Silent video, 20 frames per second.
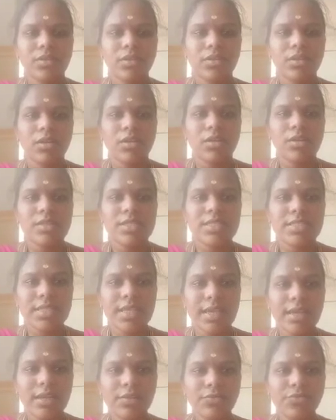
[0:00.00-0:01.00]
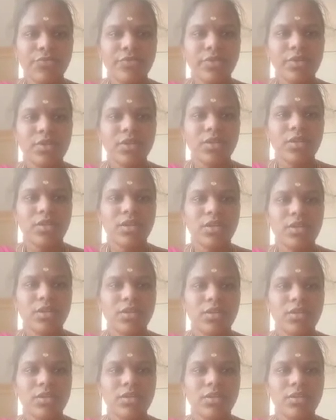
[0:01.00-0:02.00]
self,
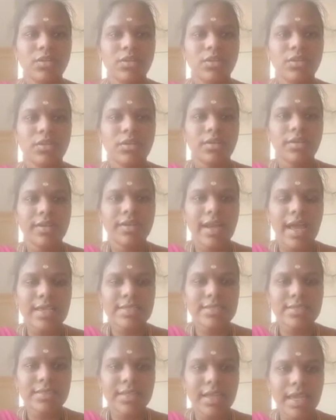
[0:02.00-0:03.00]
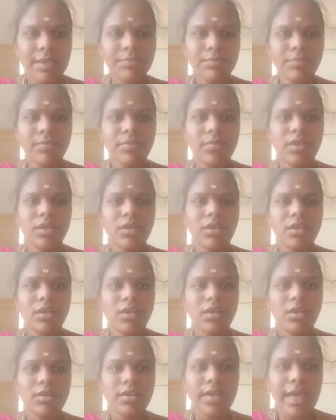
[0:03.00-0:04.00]
class name,
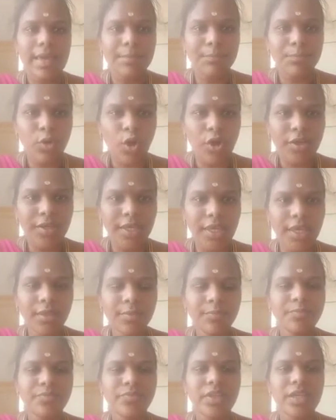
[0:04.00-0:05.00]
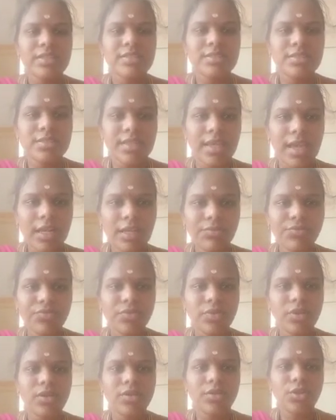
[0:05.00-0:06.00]
employee, self
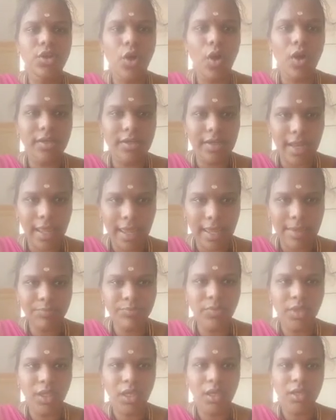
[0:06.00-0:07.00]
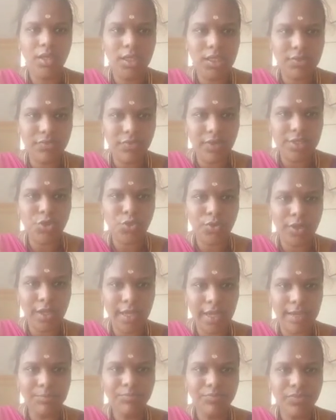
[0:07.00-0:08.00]
dot name equal to
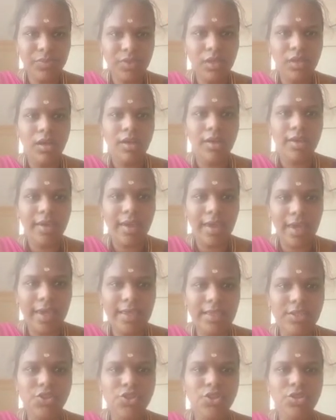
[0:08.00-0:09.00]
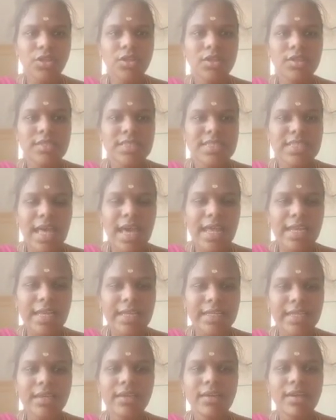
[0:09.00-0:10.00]
name, age,
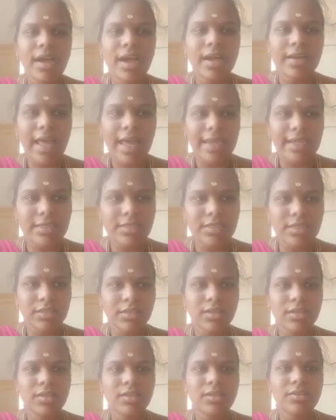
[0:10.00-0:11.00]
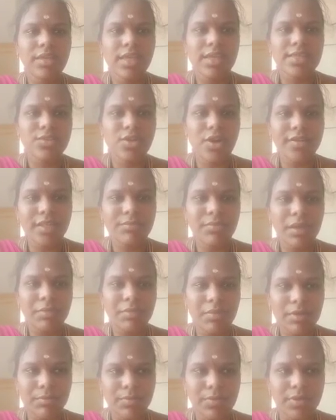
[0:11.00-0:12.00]
salary and ID. These are my
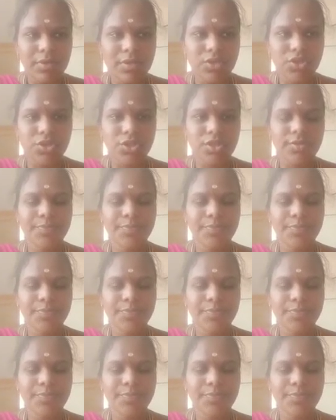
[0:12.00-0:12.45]
members.